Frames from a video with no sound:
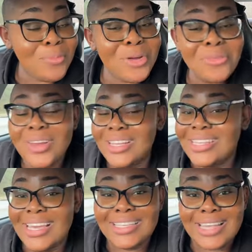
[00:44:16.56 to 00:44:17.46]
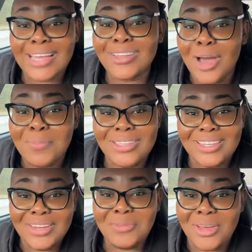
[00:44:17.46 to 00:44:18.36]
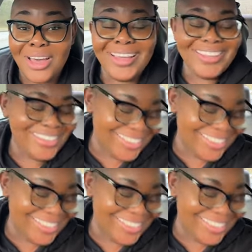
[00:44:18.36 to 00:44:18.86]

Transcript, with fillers: and her boyfriend is the exact opposite of God.